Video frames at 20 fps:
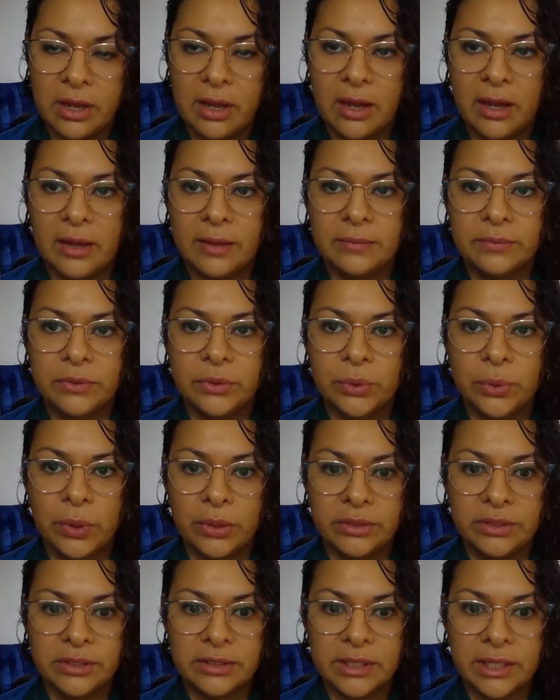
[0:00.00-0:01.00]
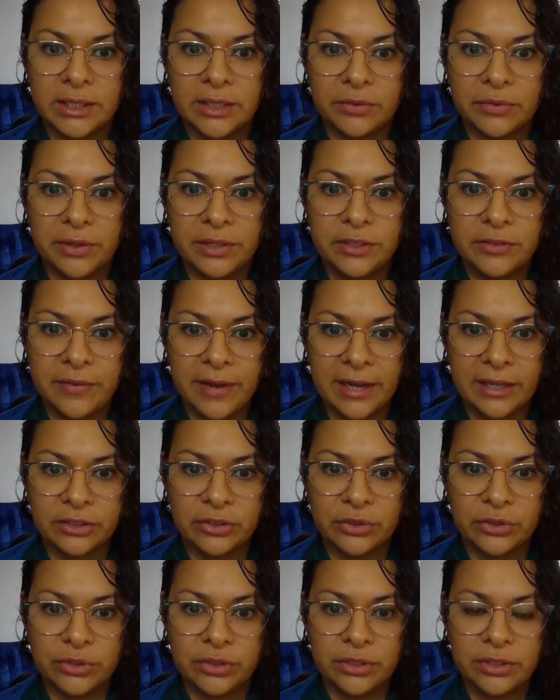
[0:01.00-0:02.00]
to understand the risk
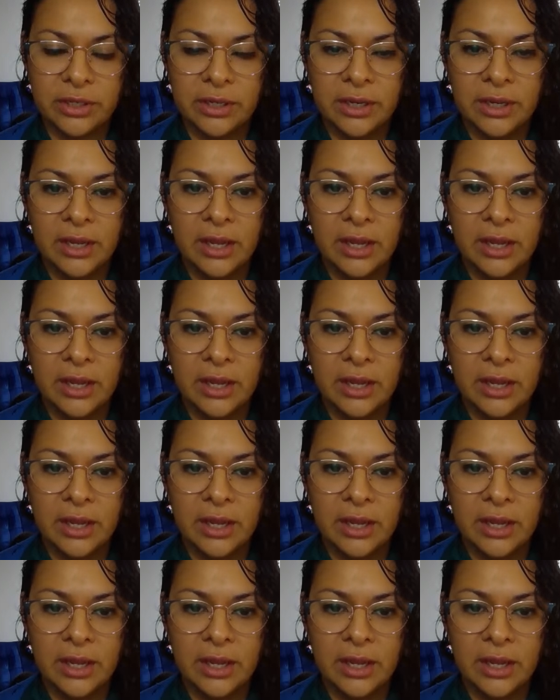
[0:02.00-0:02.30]
factors